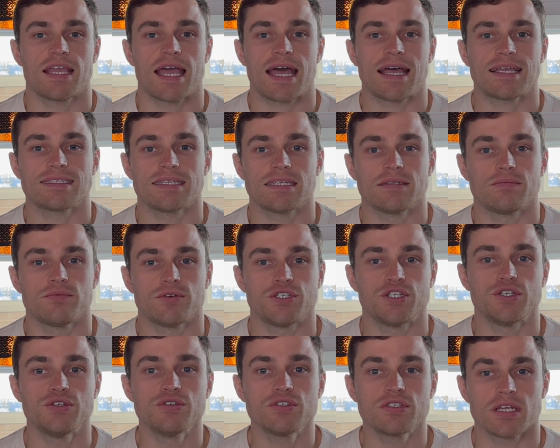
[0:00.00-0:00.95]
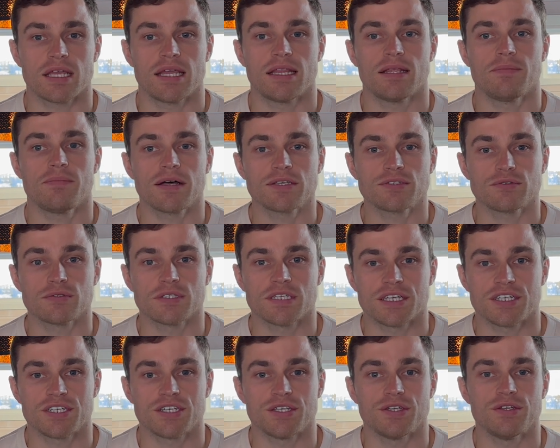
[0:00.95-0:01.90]
acid produced in the muscle
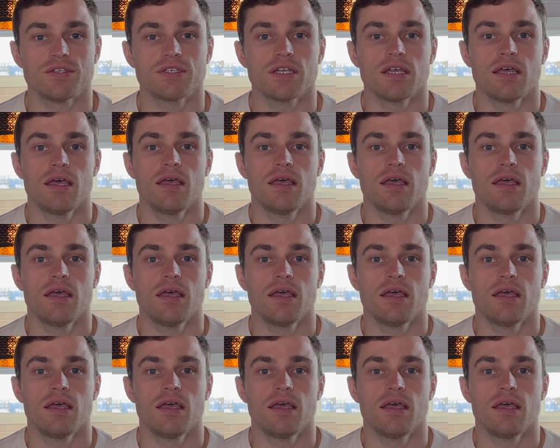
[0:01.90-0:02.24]
tissues